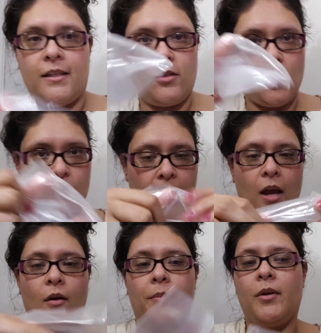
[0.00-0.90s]
So
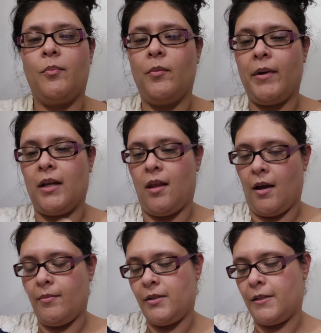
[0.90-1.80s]
now I'm going to put my
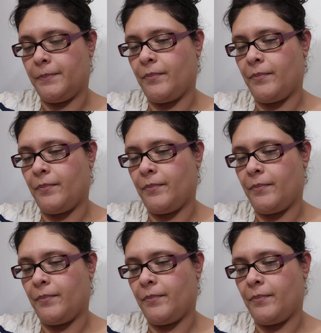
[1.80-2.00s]
gloves